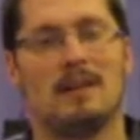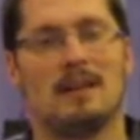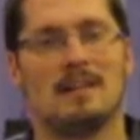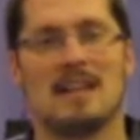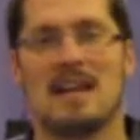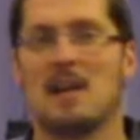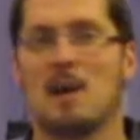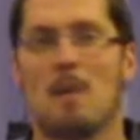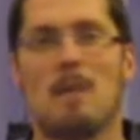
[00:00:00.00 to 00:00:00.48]

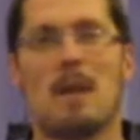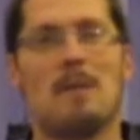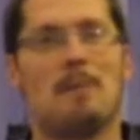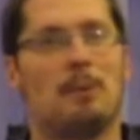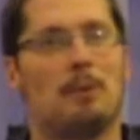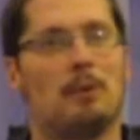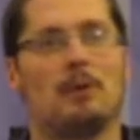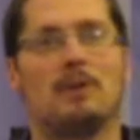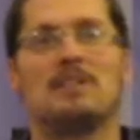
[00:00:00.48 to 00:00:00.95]
Because I know
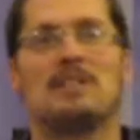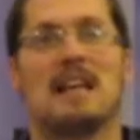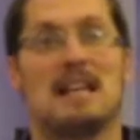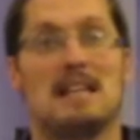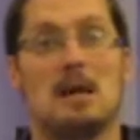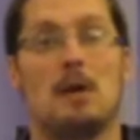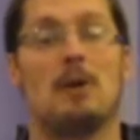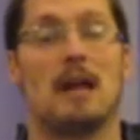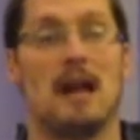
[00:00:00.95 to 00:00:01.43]
people who are
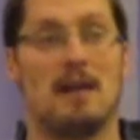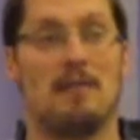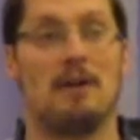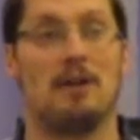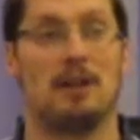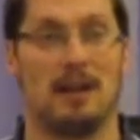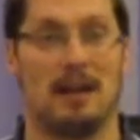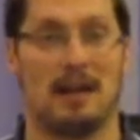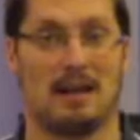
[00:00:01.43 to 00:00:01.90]
saying no to
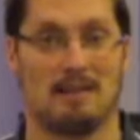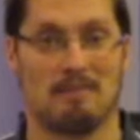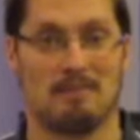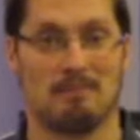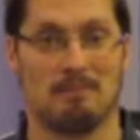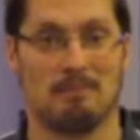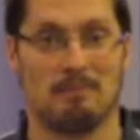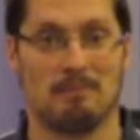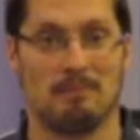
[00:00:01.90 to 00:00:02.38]
everything.
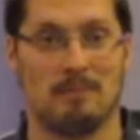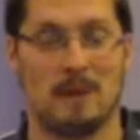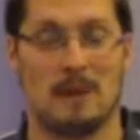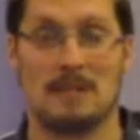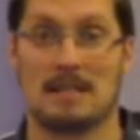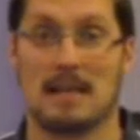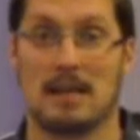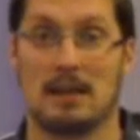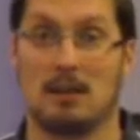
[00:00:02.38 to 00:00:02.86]

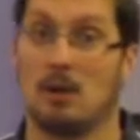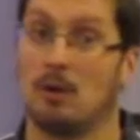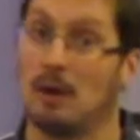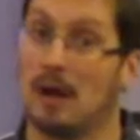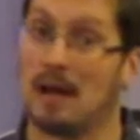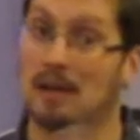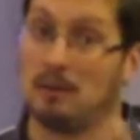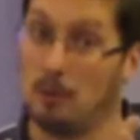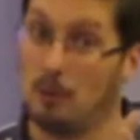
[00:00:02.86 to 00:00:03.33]
It's like, no,
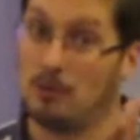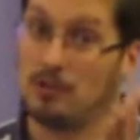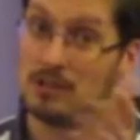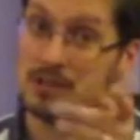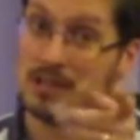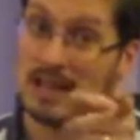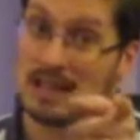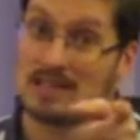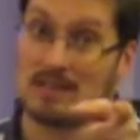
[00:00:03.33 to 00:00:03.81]
God told
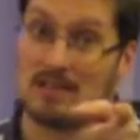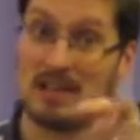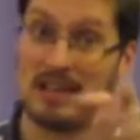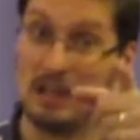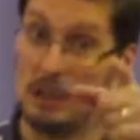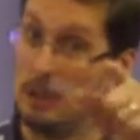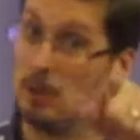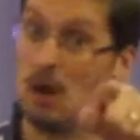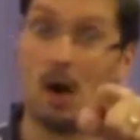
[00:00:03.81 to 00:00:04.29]
you yes on
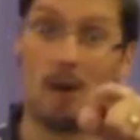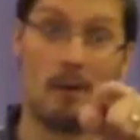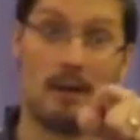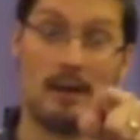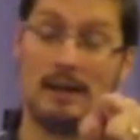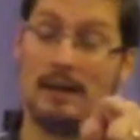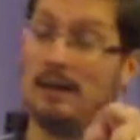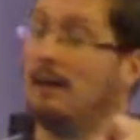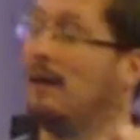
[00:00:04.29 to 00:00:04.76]
that. You
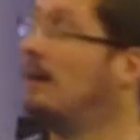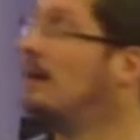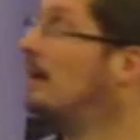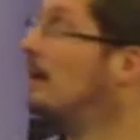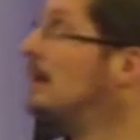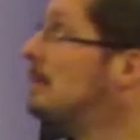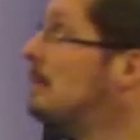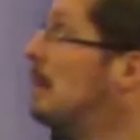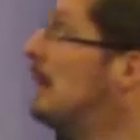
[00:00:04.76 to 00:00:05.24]
know it.
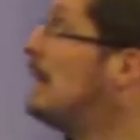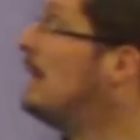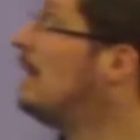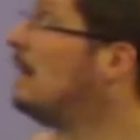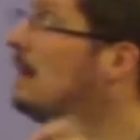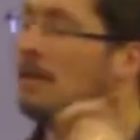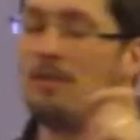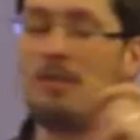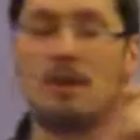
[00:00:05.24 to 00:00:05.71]

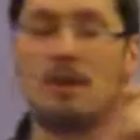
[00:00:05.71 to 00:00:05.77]
But